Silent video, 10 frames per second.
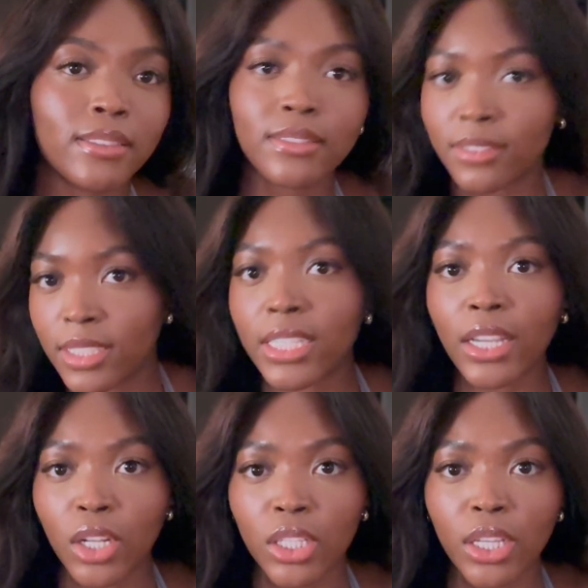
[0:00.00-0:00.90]

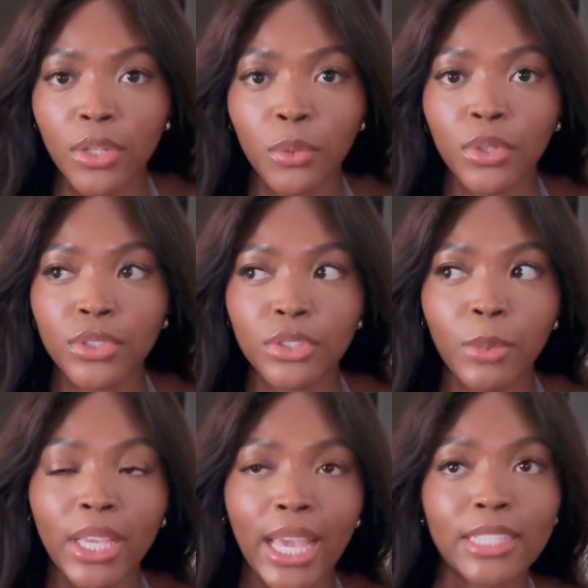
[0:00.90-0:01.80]
steal in order to
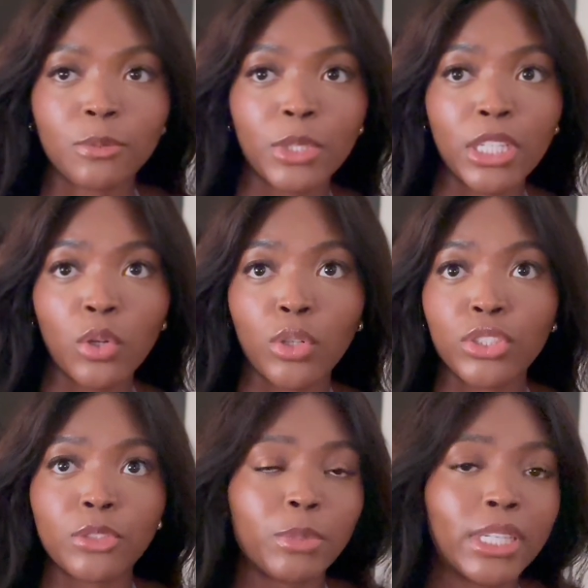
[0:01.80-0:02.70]
make ends meet or
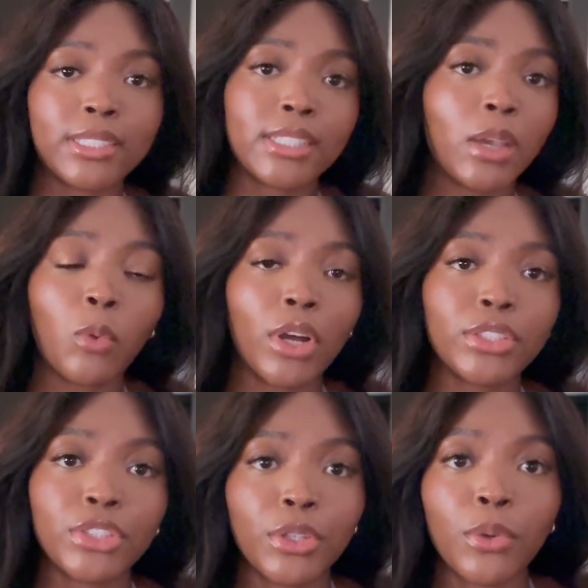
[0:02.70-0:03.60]
just because they
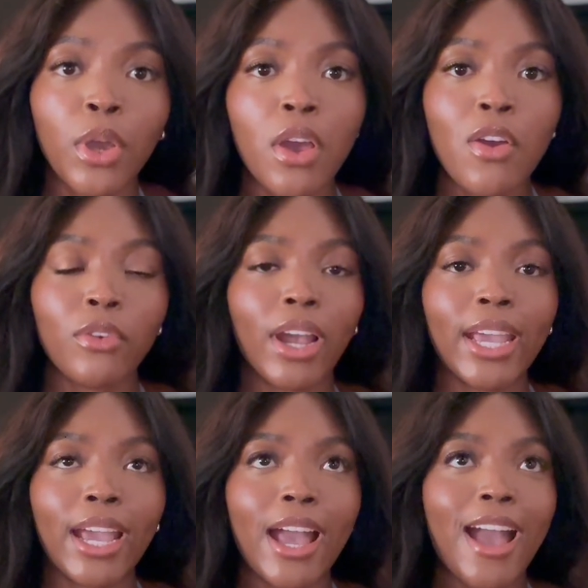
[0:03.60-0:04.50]
want to,
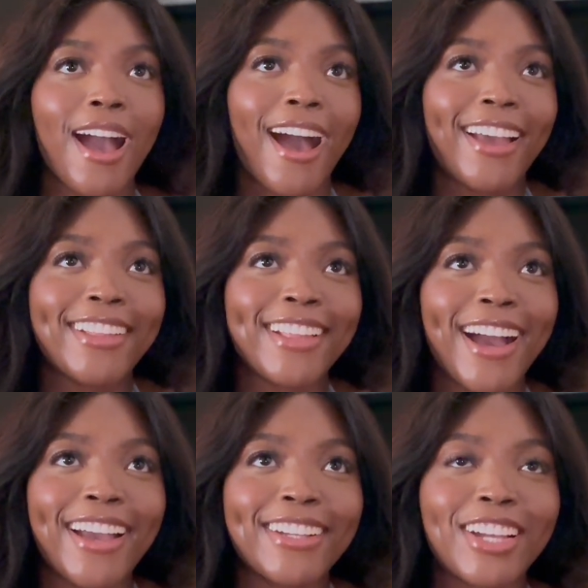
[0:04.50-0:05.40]
right?
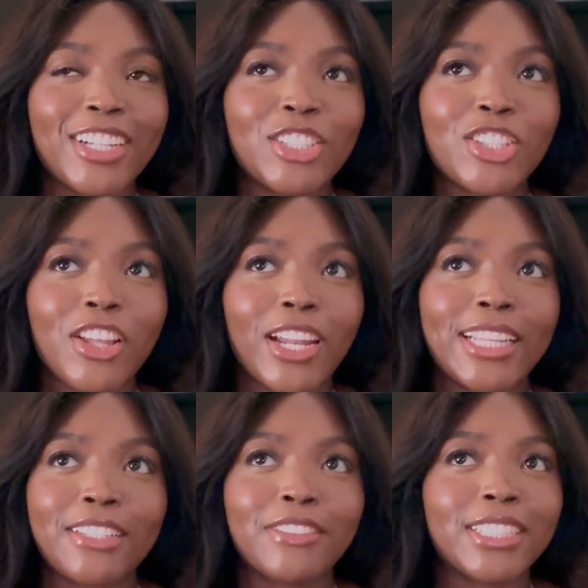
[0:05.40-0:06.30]
I just thought I
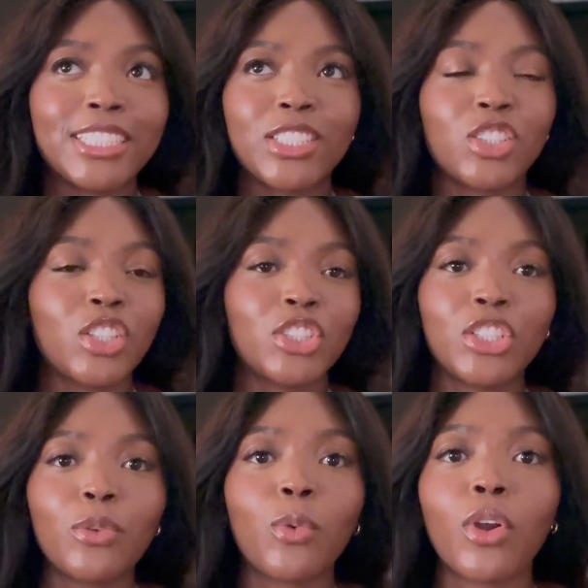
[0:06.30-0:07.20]
lived in this
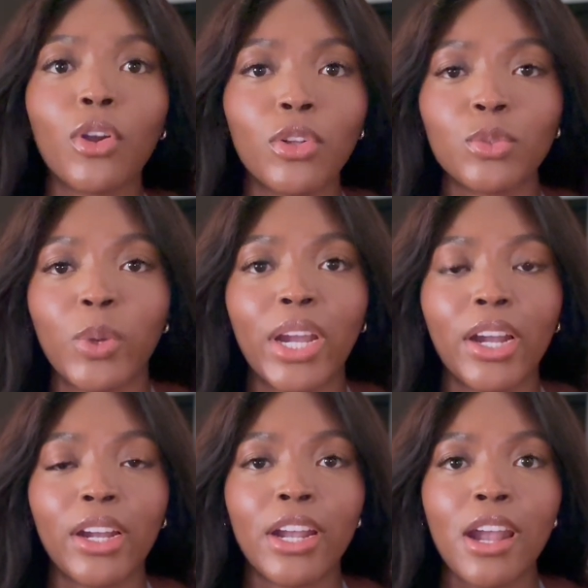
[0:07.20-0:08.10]
gushy world
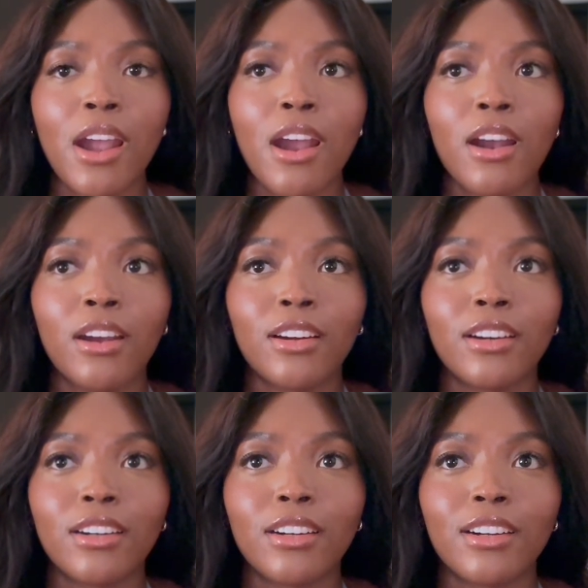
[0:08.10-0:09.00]
where
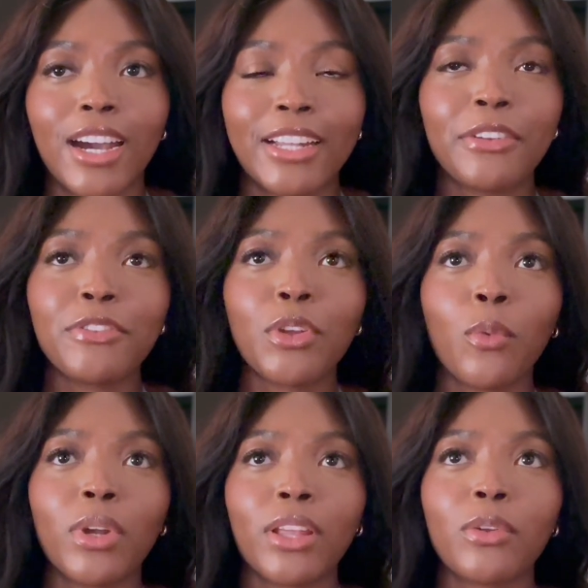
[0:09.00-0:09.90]
I don't even know
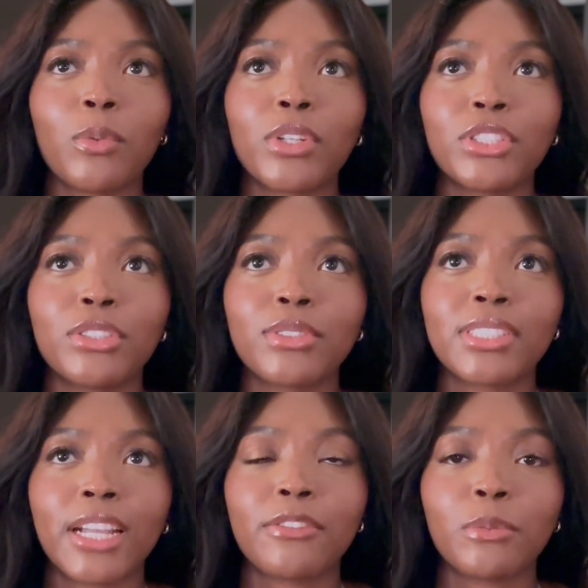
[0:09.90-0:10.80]
what other word to use
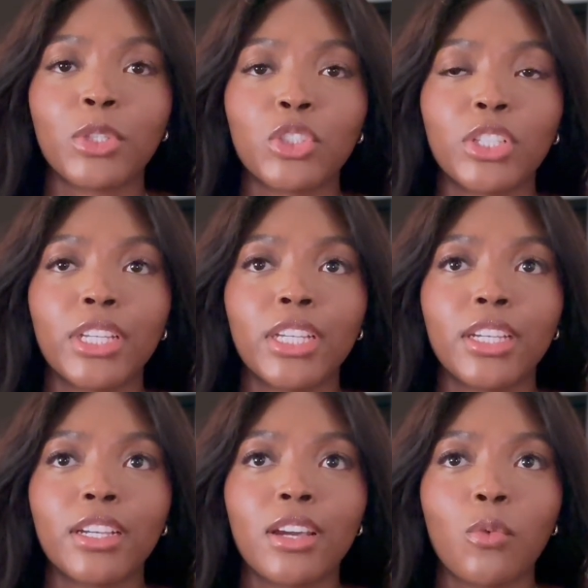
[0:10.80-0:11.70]
aside from
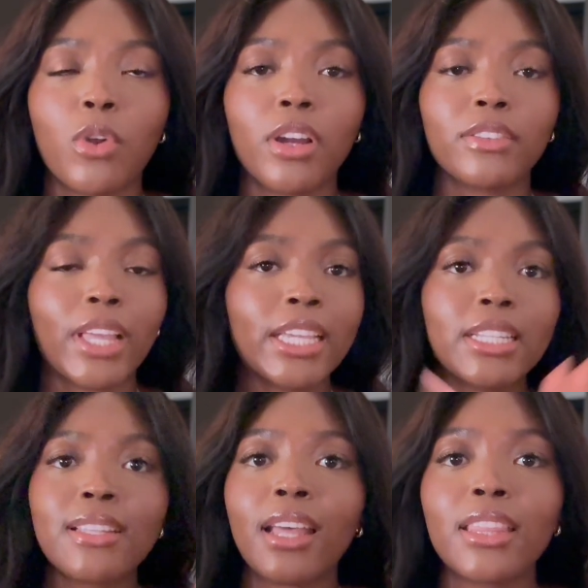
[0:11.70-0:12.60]
gushy, where
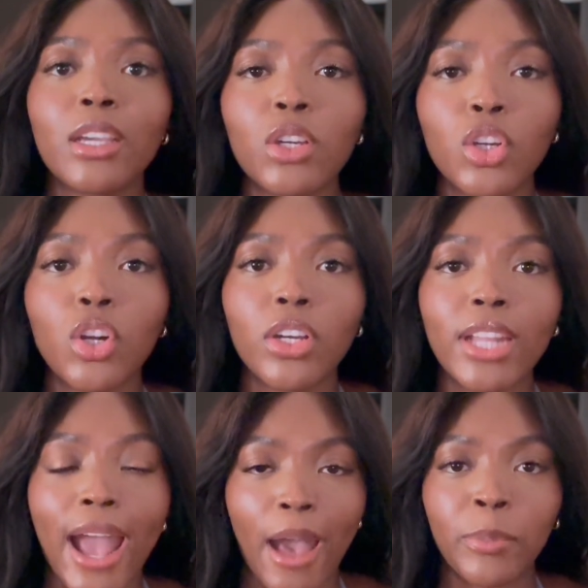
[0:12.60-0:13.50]
nothing could
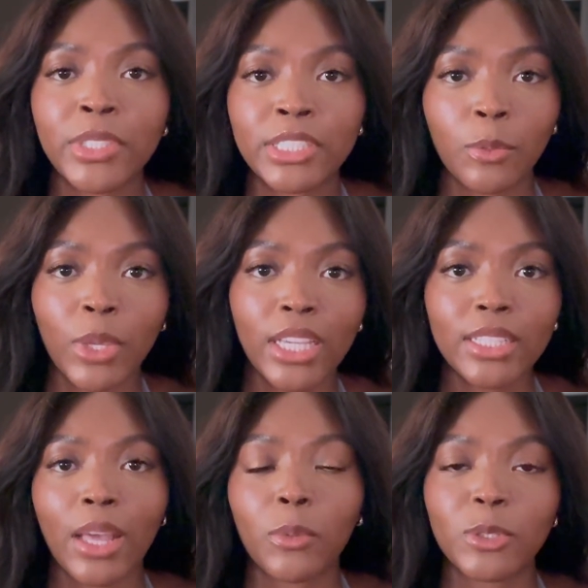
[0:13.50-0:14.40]
happen to
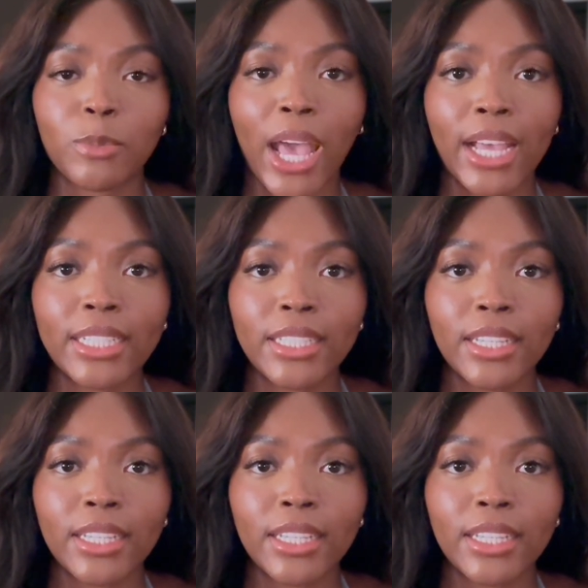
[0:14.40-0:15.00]
me that was bad.